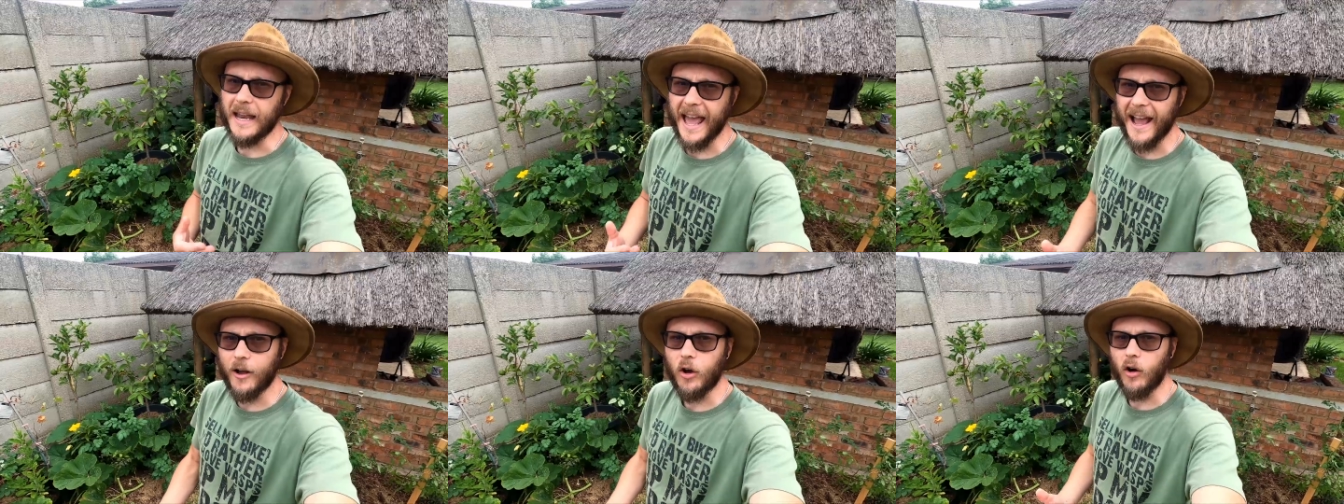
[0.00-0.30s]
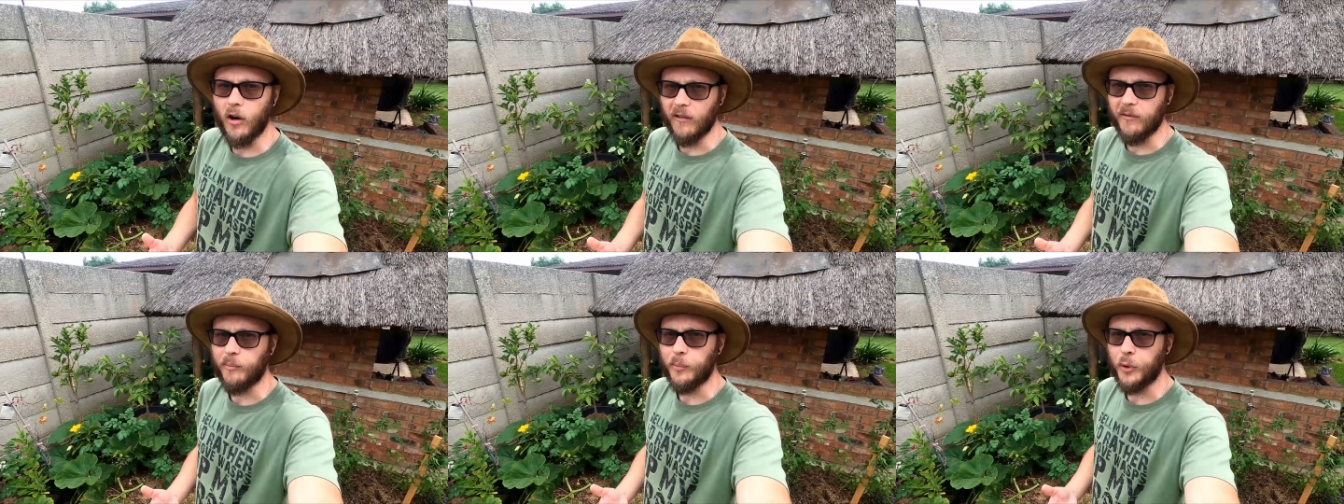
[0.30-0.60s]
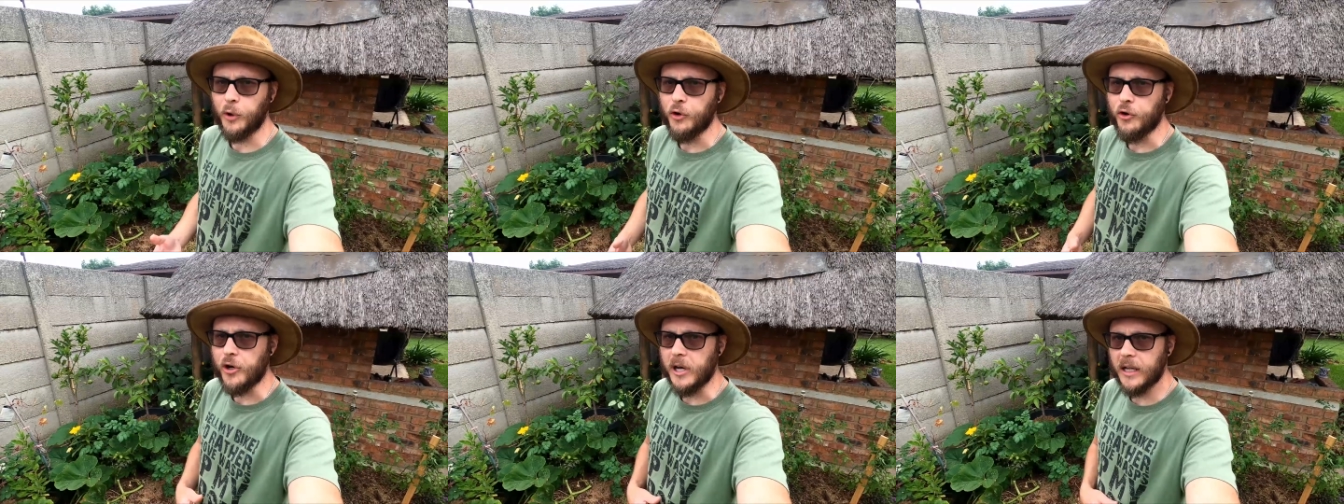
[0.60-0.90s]
lack of
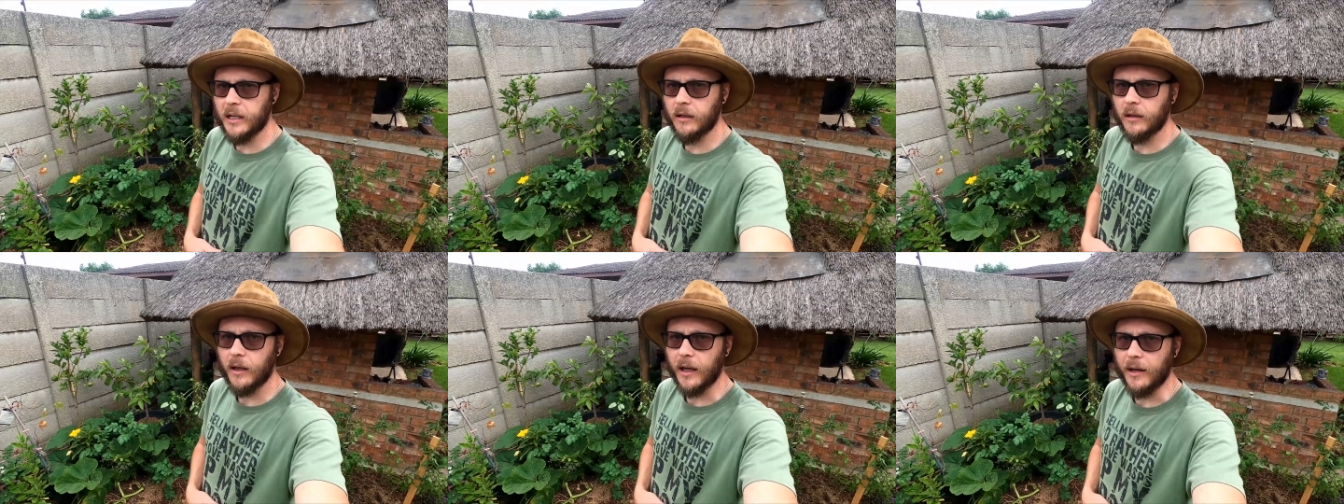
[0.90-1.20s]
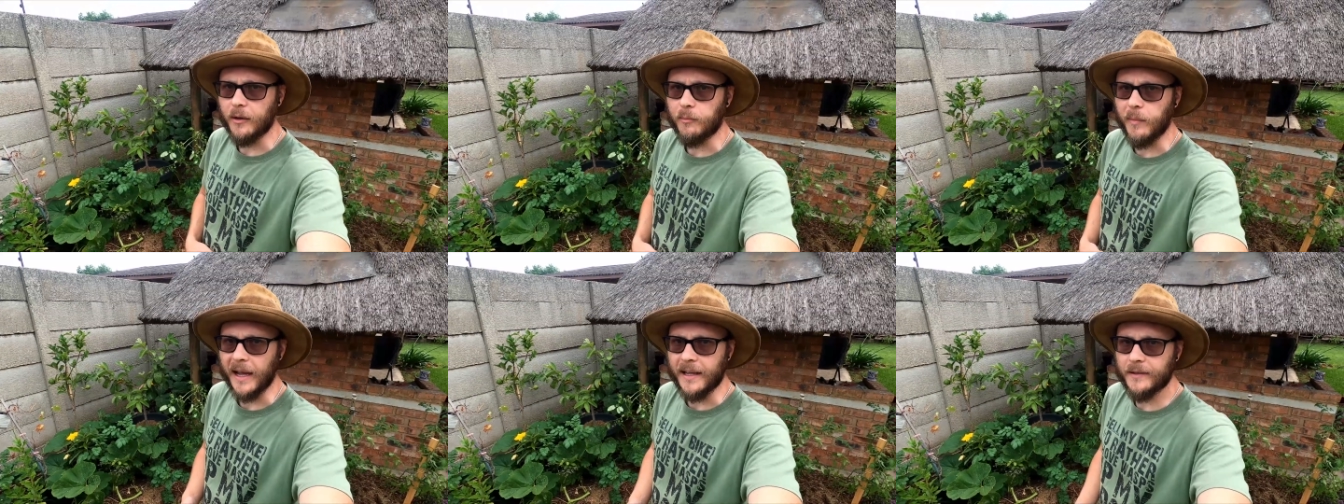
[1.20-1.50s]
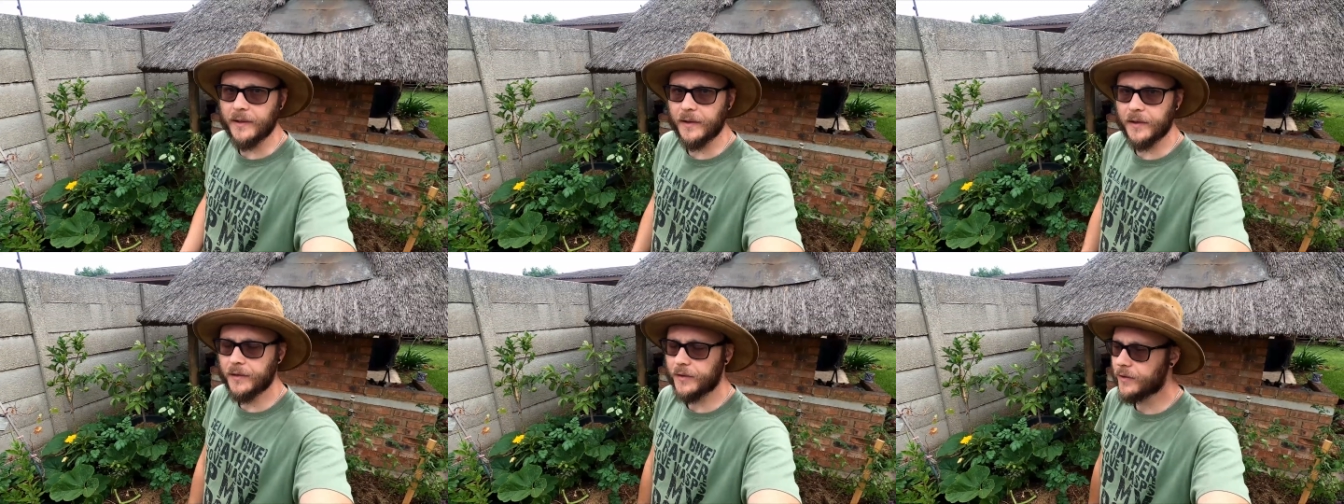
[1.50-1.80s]
pruning and
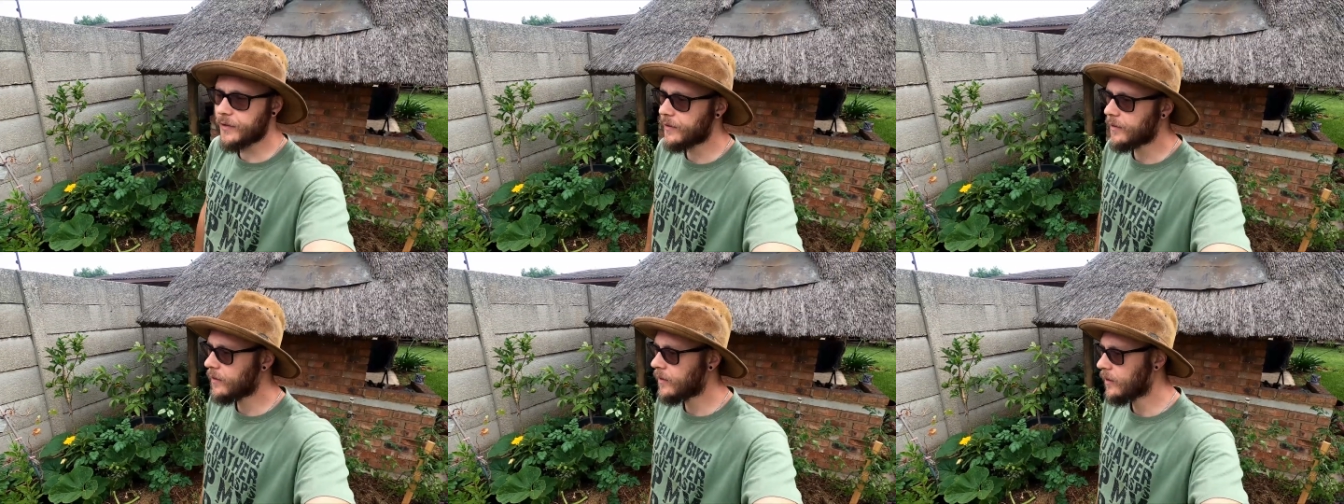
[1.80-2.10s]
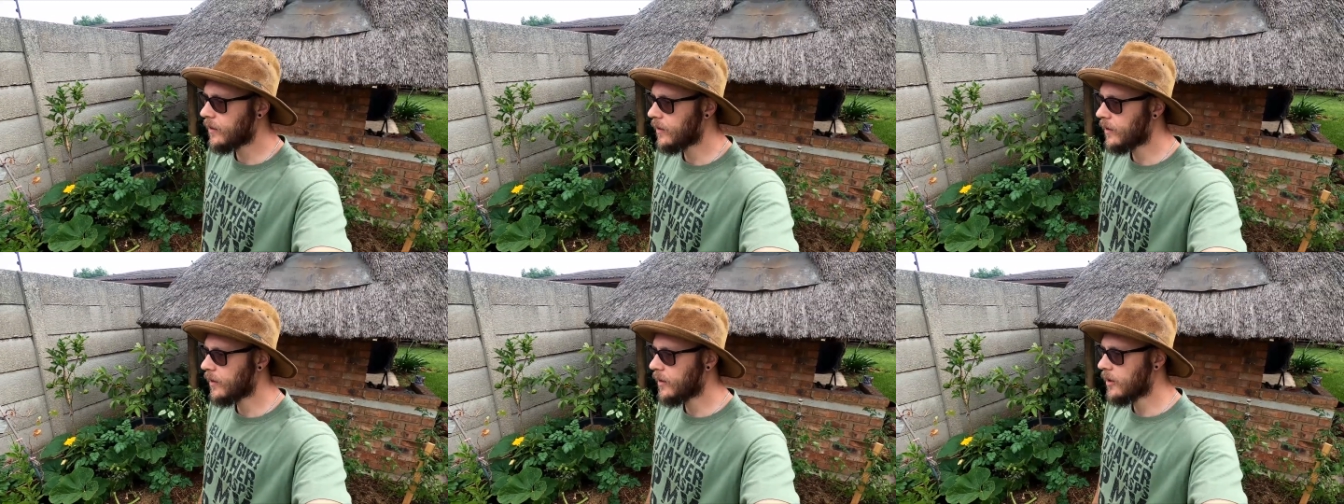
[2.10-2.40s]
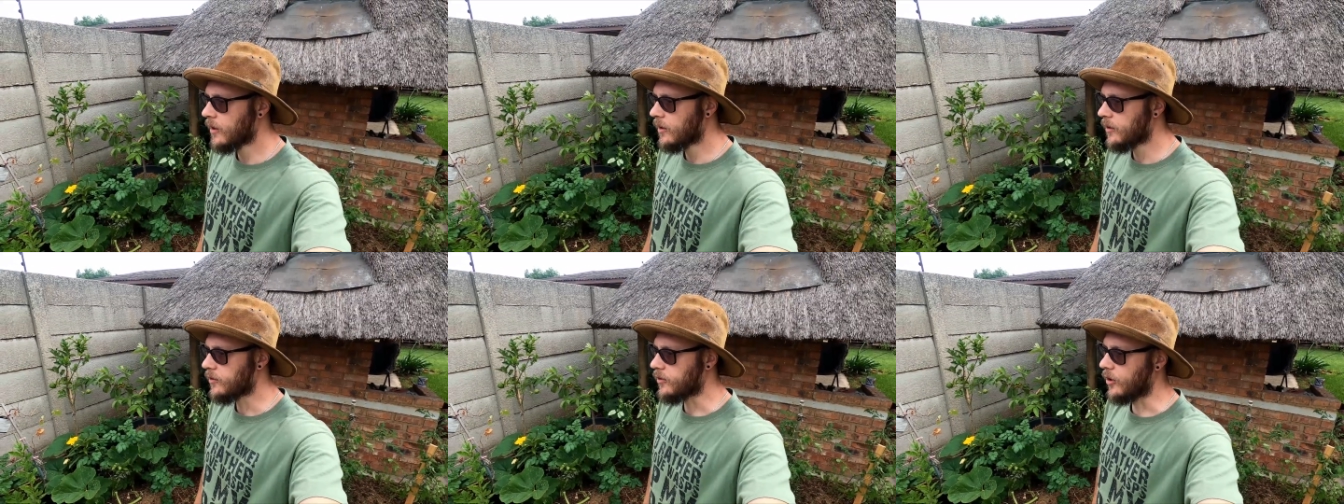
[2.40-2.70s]
maintenance.
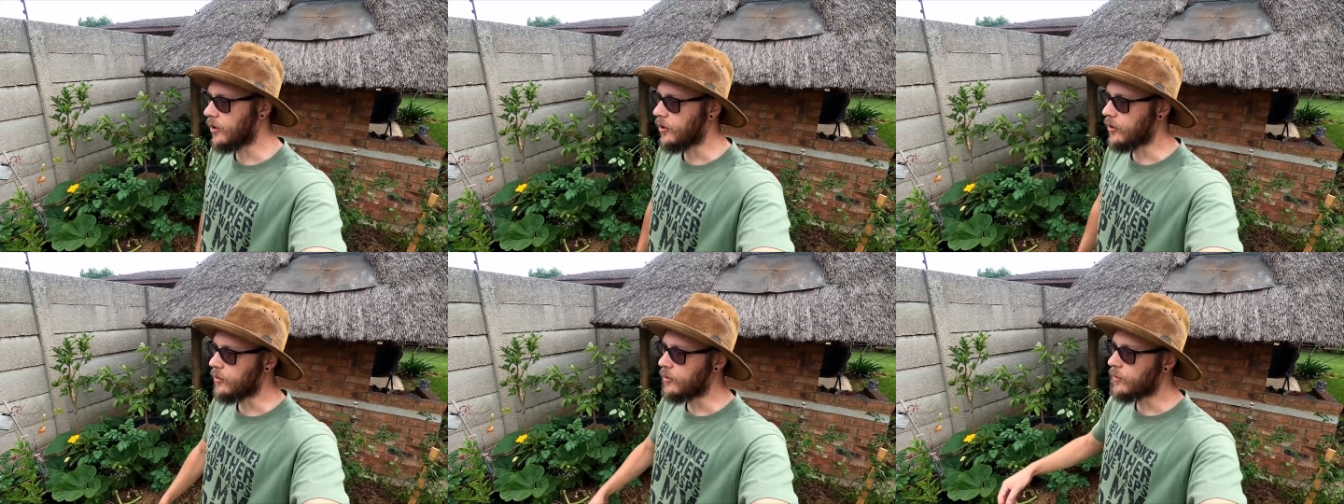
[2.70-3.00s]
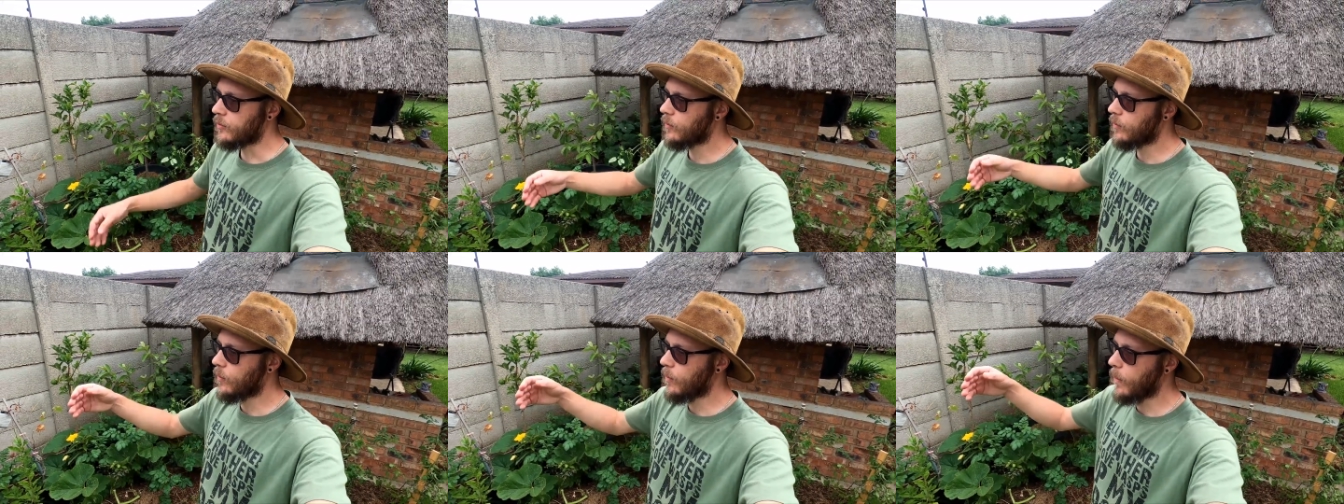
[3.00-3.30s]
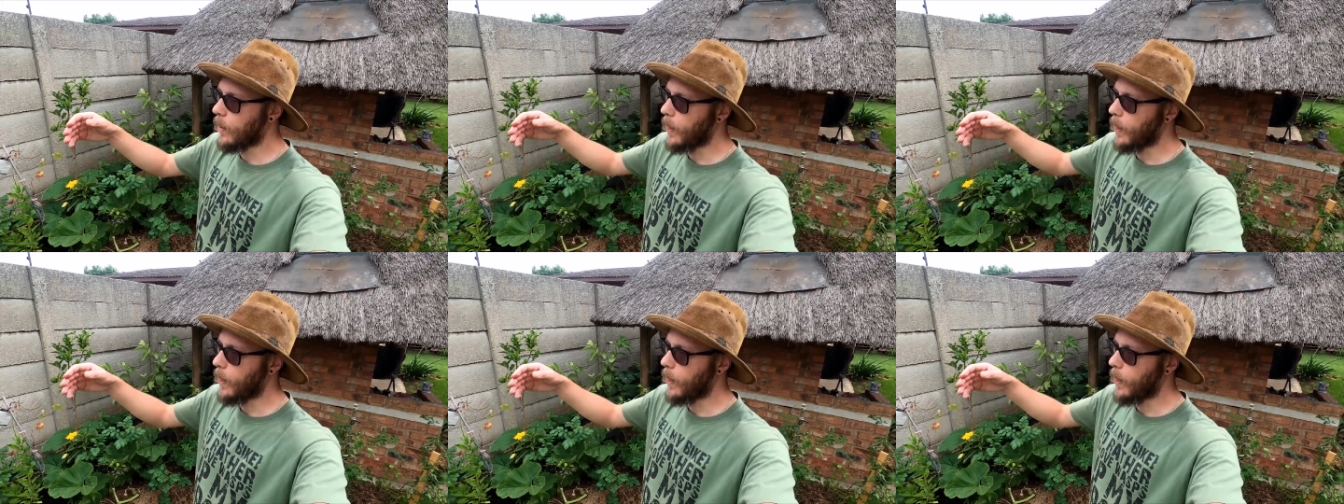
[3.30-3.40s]
So